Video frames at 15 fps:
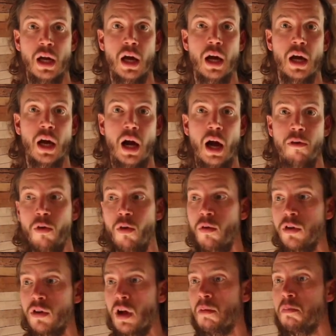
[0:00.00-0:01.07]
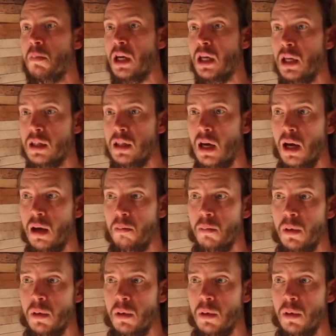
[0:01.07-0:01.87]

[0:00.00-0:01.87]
I've always had Makita,